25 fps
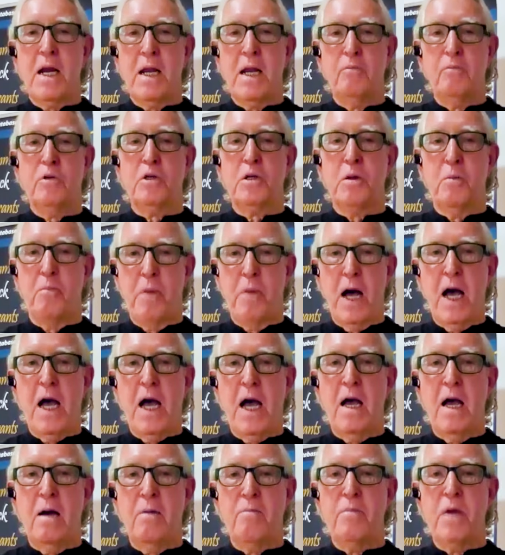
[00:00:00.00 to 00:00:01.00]
not able to
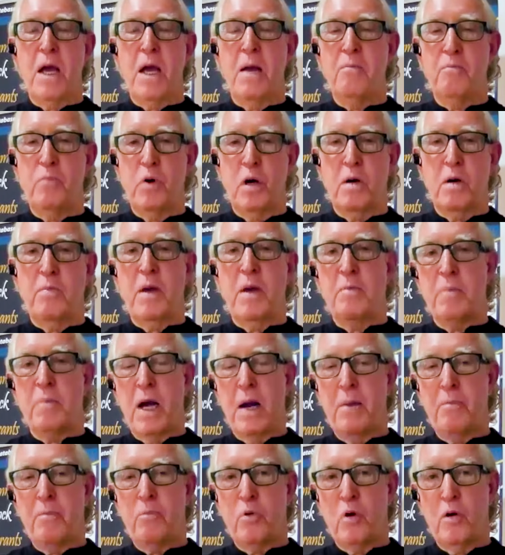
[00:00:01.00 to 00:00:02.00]
buy them and put them in
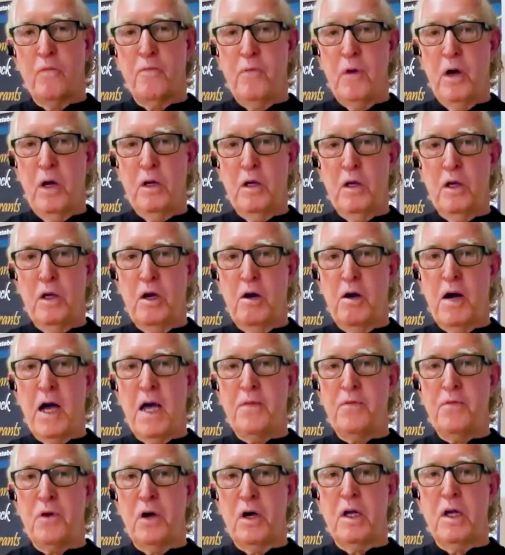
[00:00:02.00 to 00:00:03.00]
my portfolio,
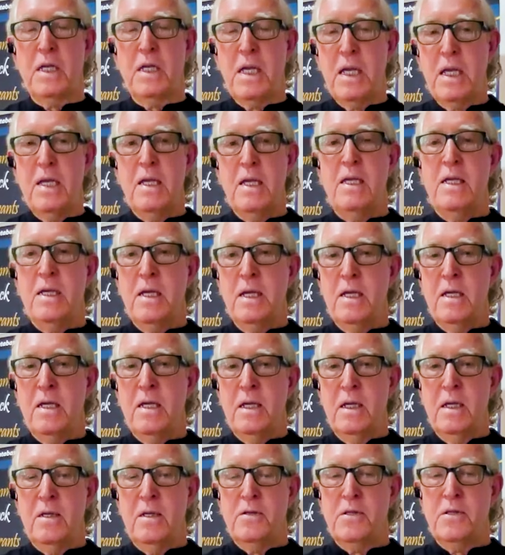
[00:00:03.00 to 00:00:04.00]
I thought,
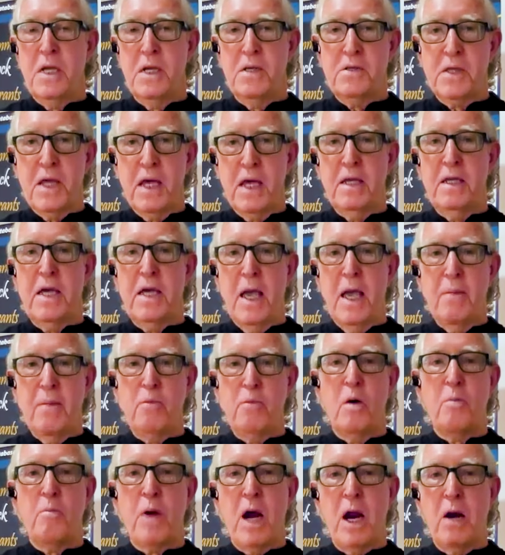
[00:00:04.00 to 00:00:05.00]
since they
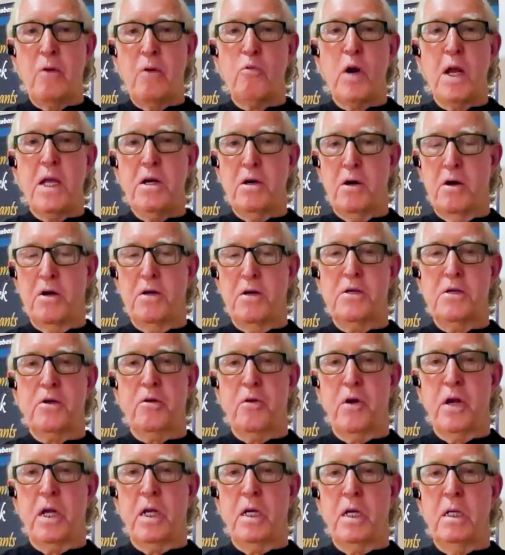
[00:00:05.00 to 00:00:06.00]
came on my radar
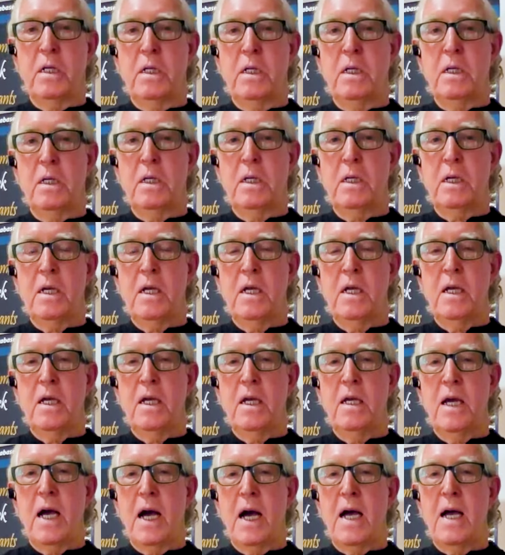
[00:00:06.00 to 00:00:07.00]
screen,
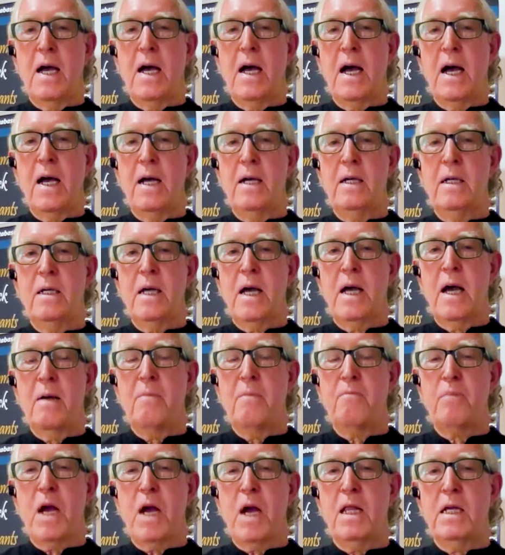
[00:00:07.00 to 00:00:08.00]
I
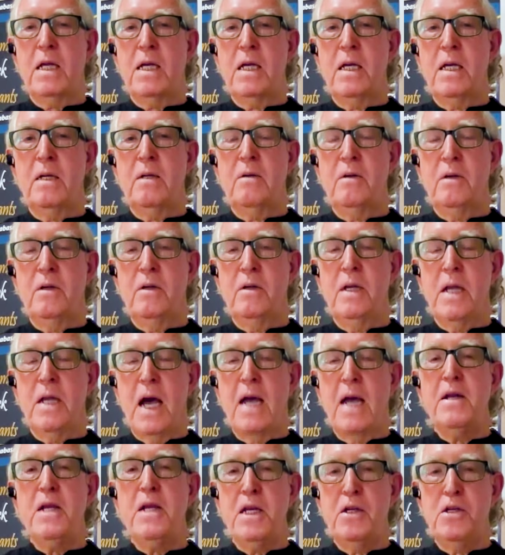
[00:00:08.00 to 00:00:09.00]

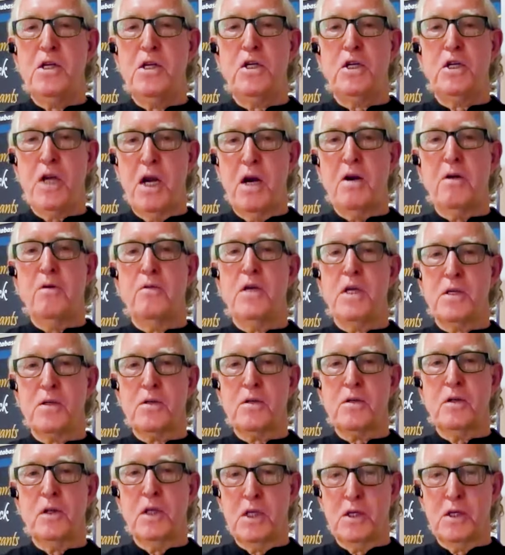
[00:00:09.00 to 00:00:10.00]
need to share
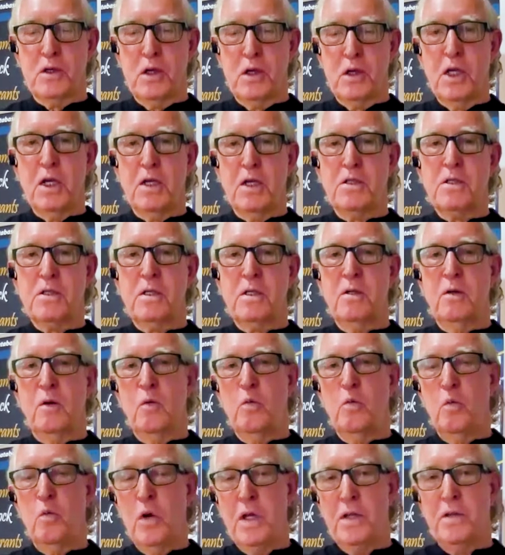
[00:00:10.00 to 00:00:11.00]
this list
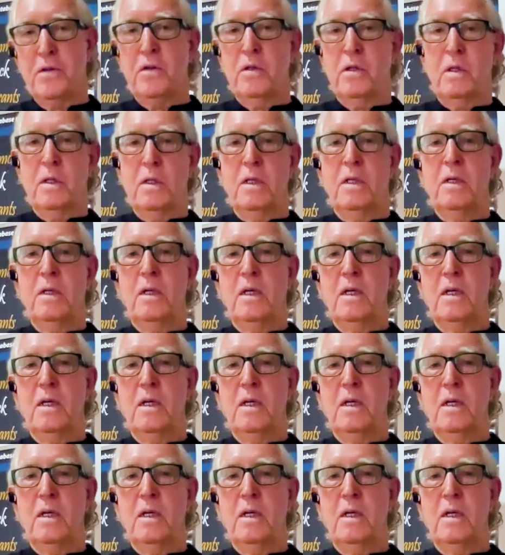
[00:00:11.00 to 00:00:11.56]
with